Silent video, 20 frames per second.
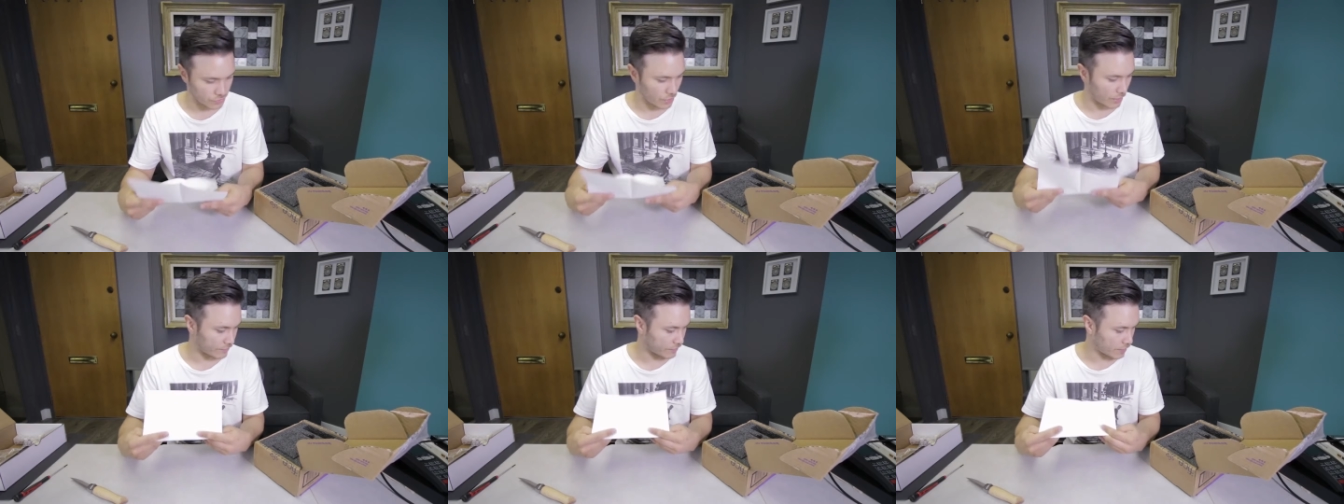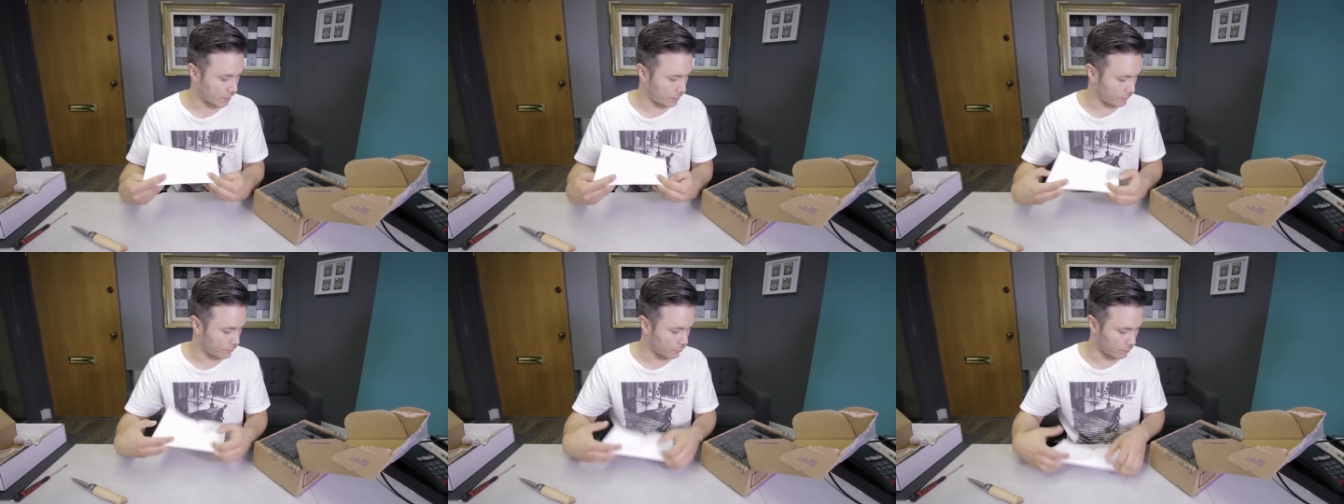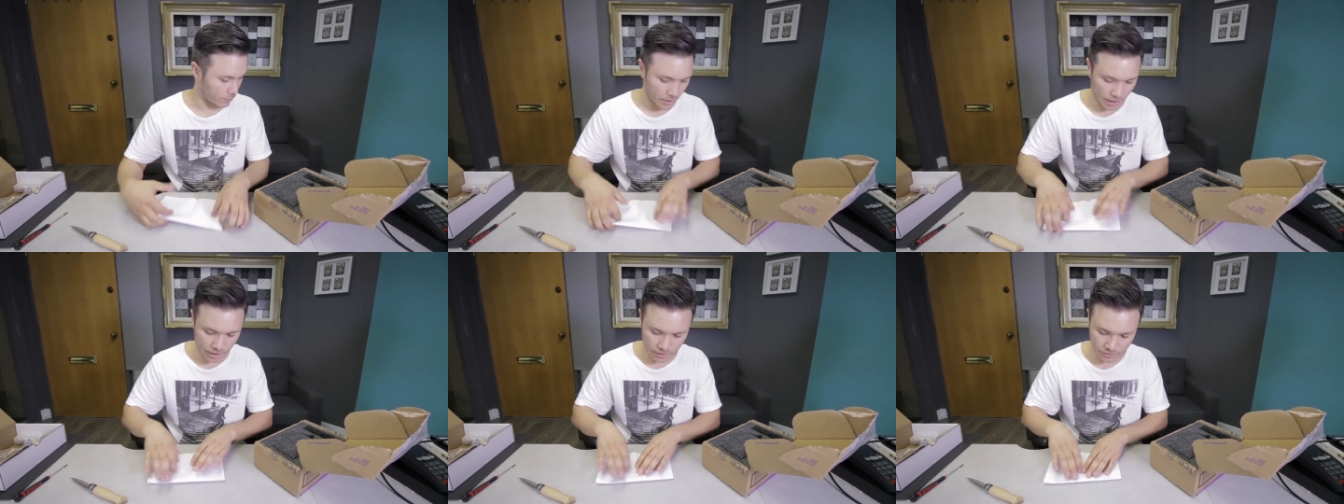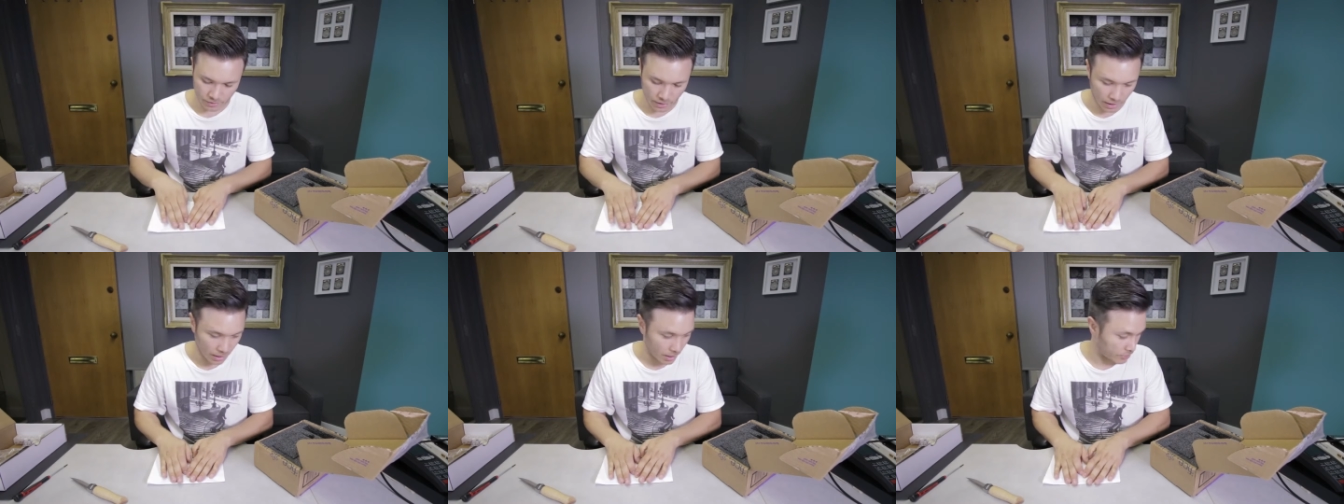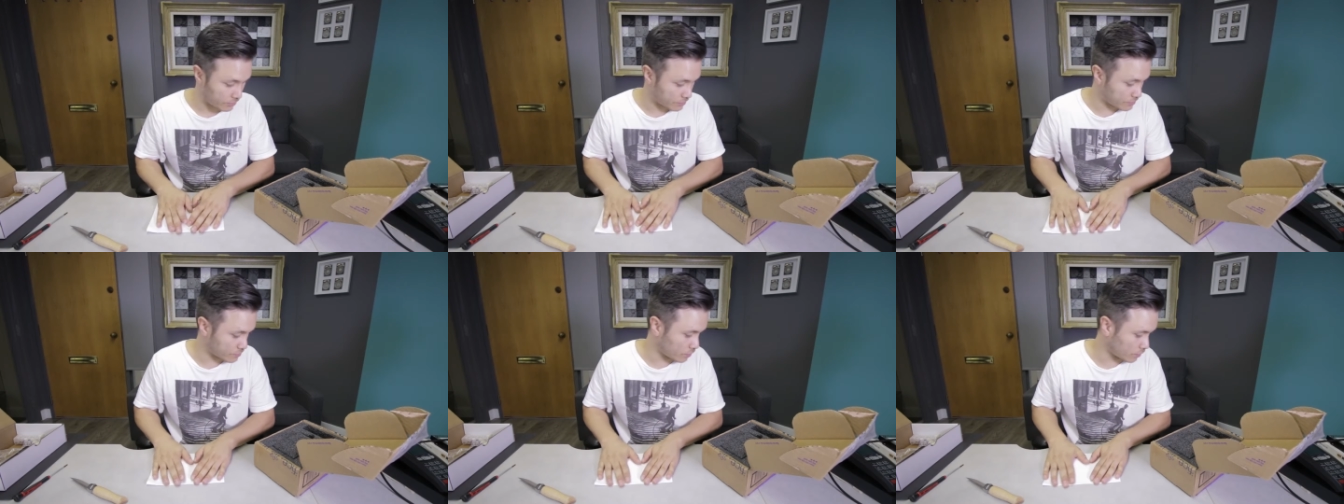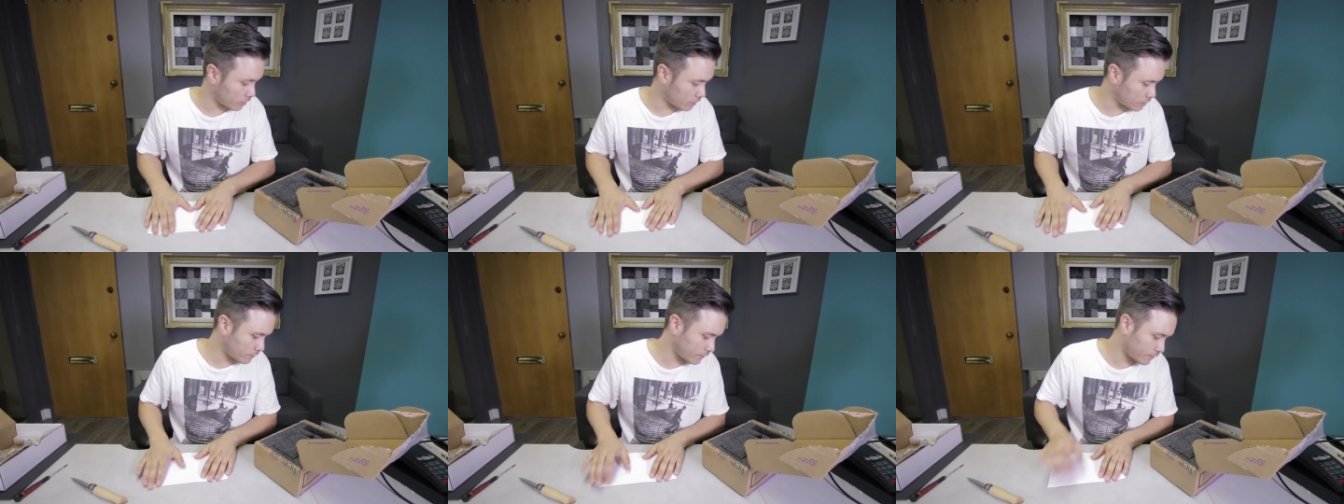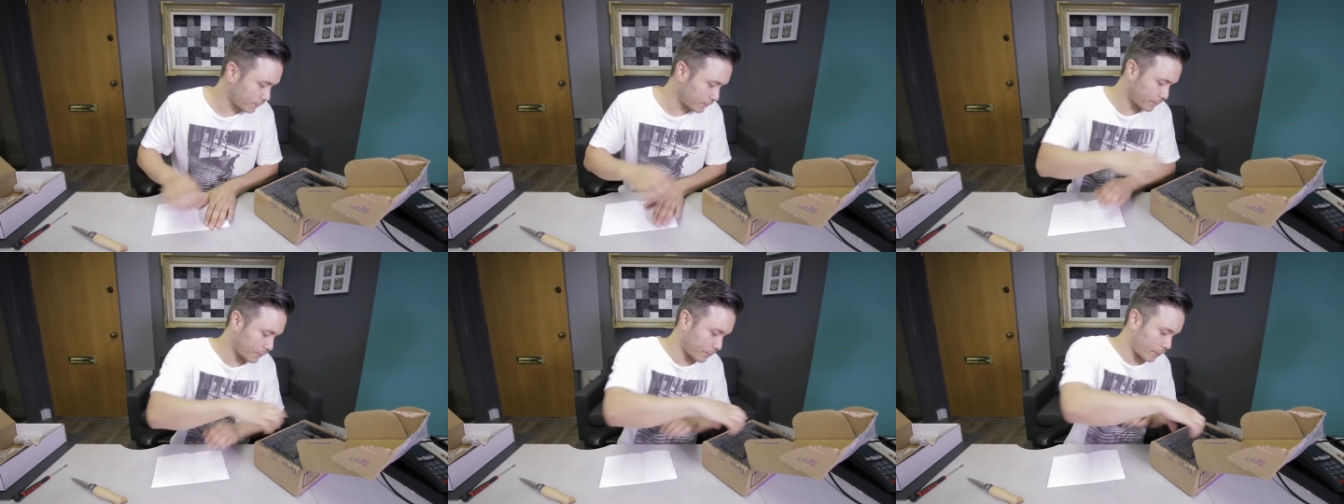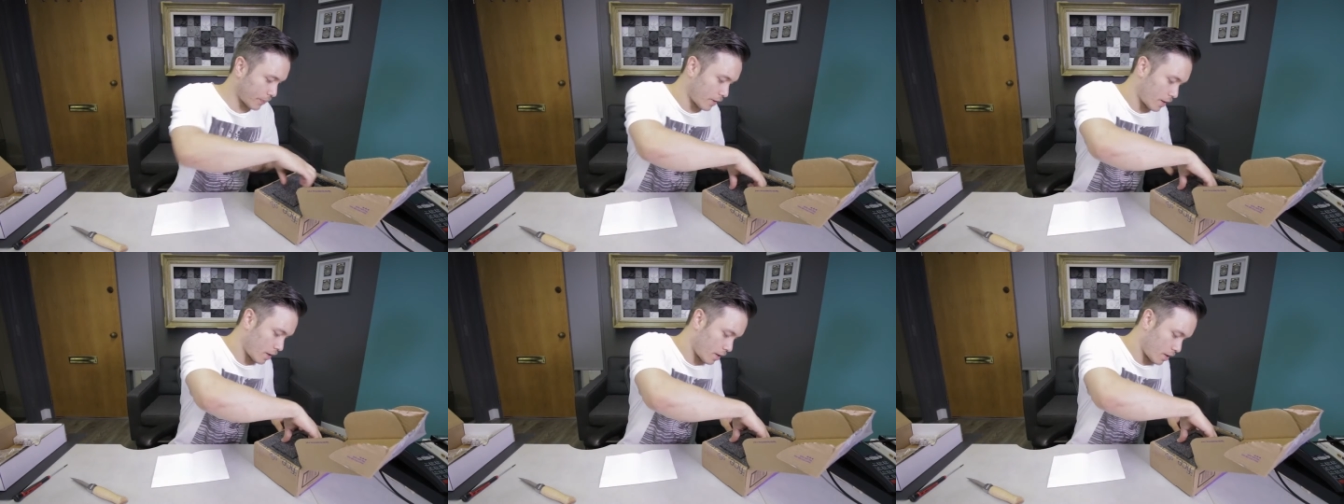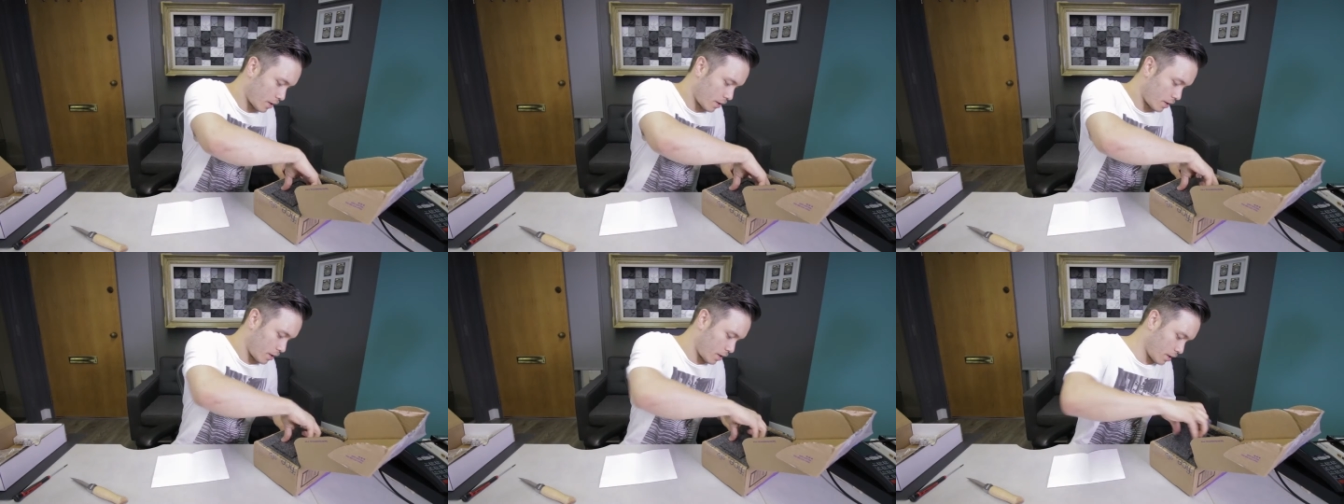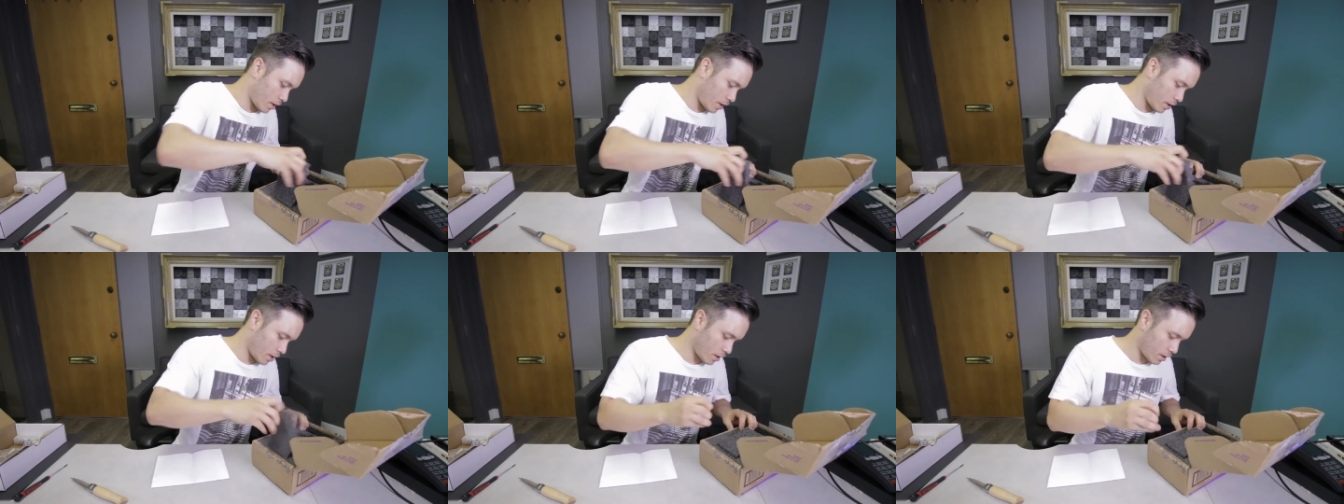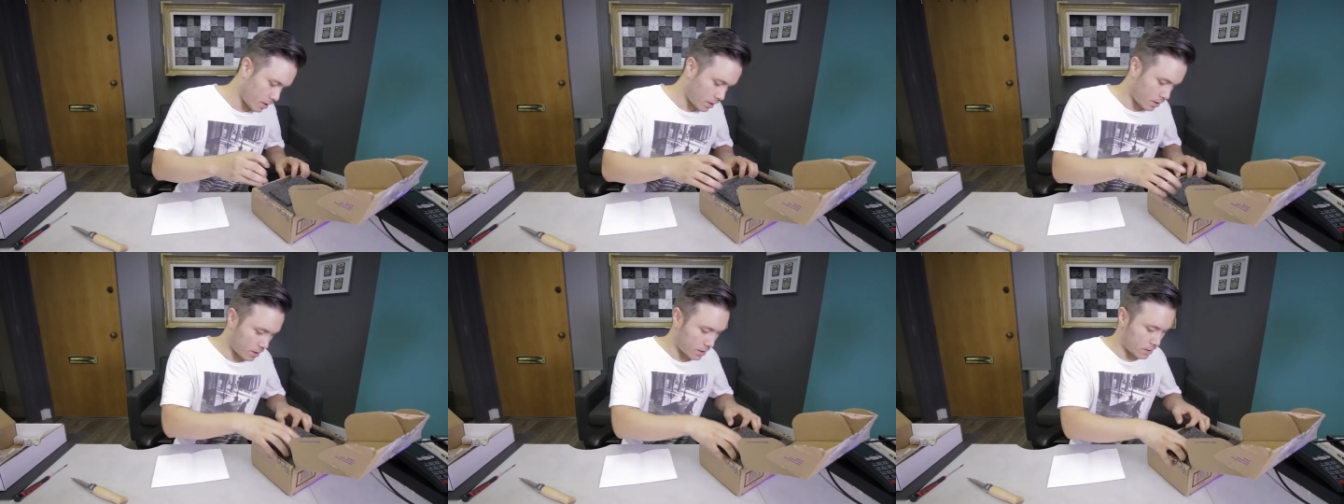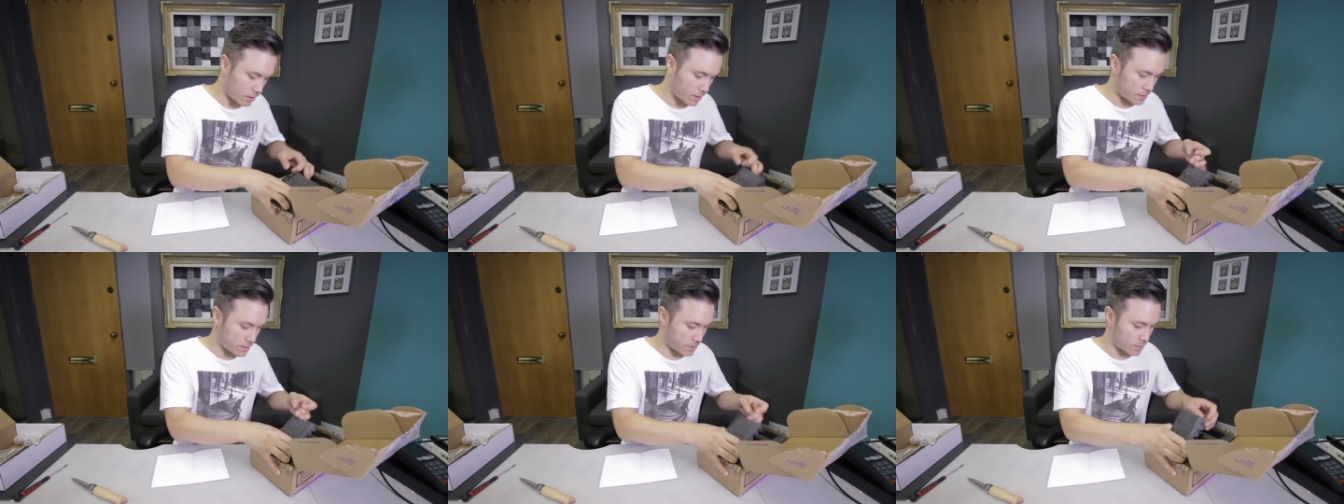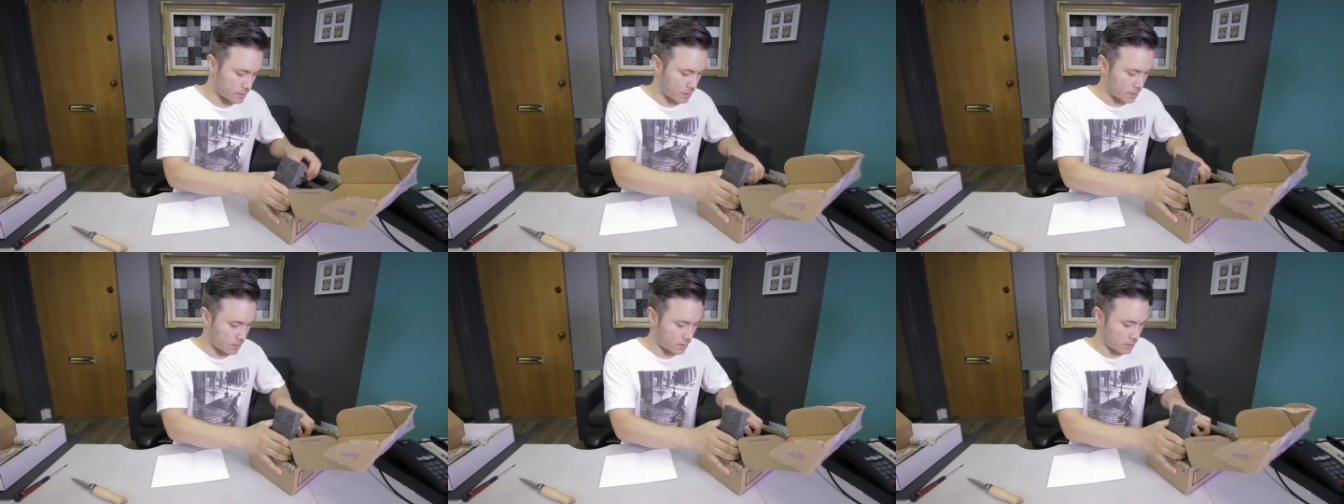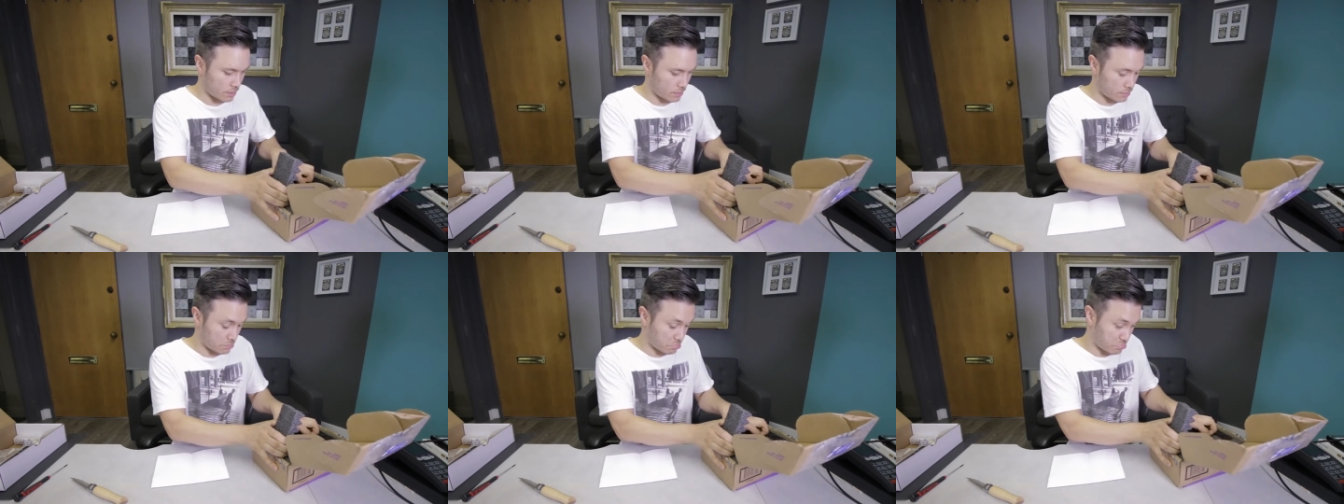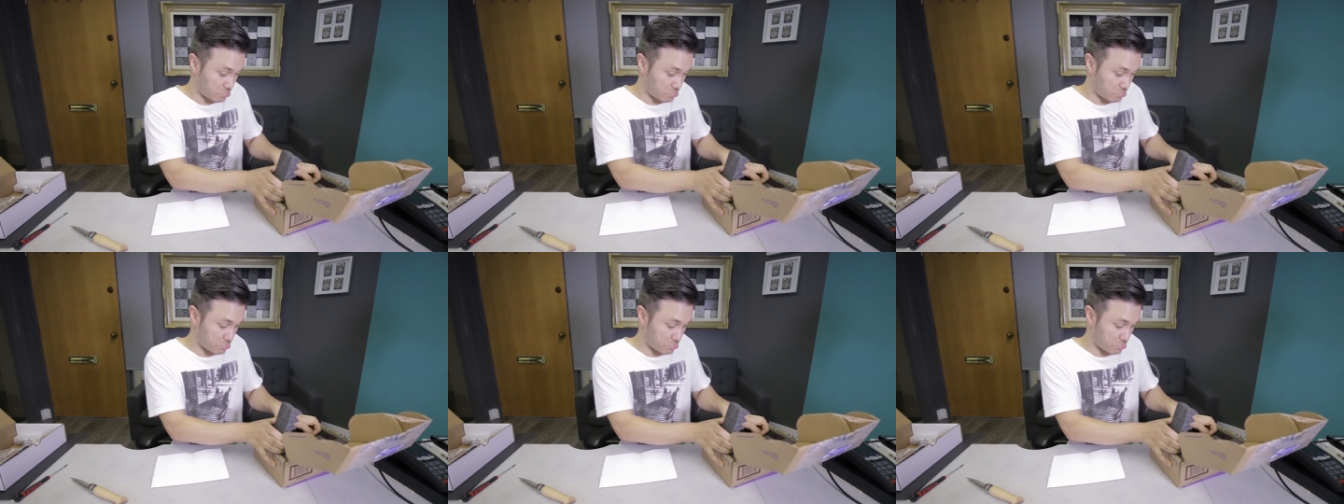drive came from Arizona and it's uh,